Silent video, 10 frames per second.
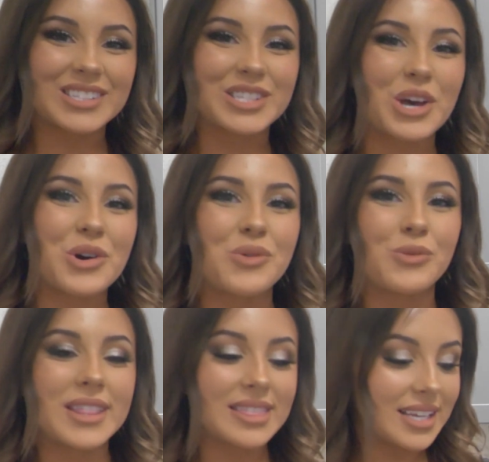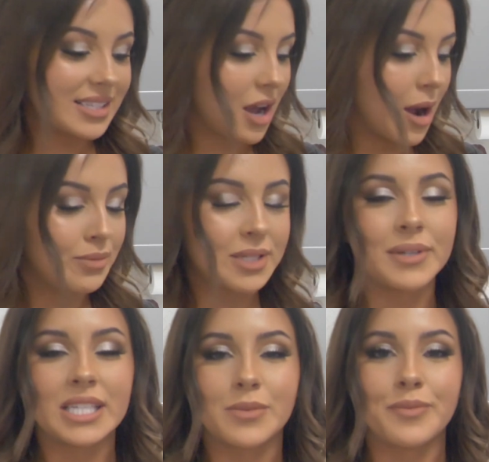So with this
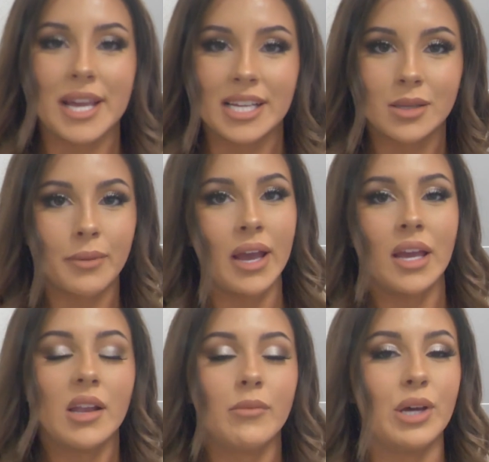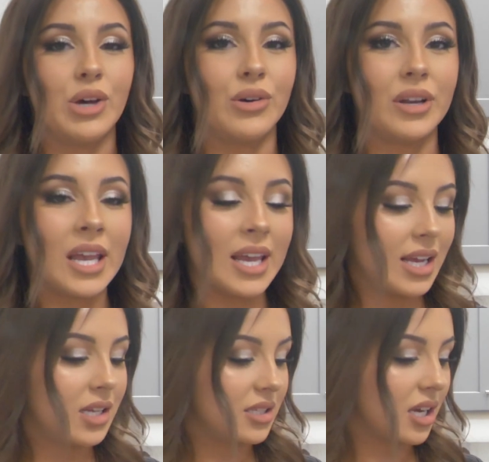Optimus Base by N mode,
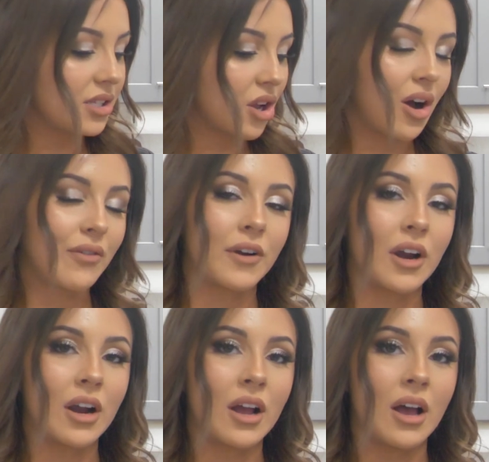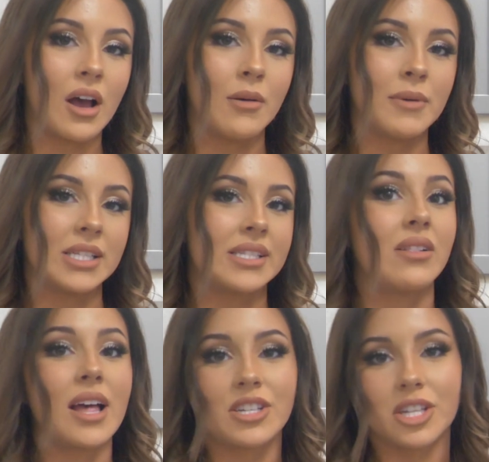it does offer a
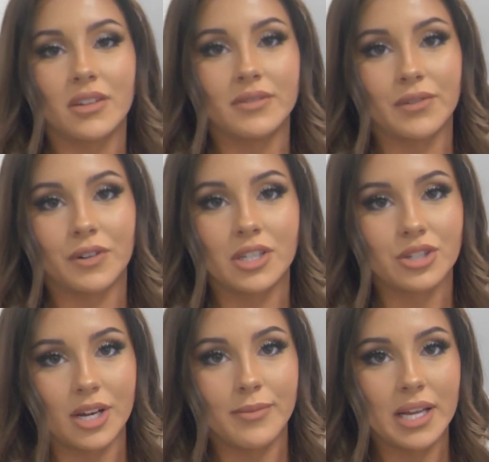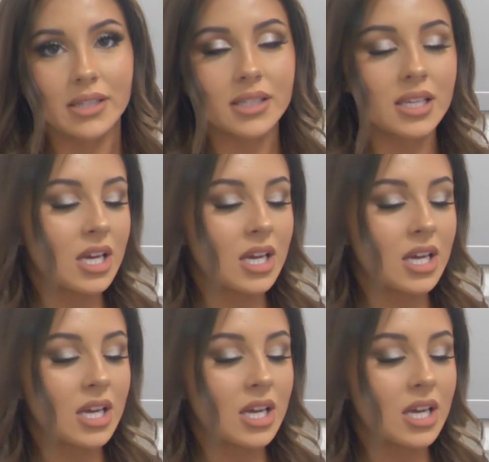selection of different treatments.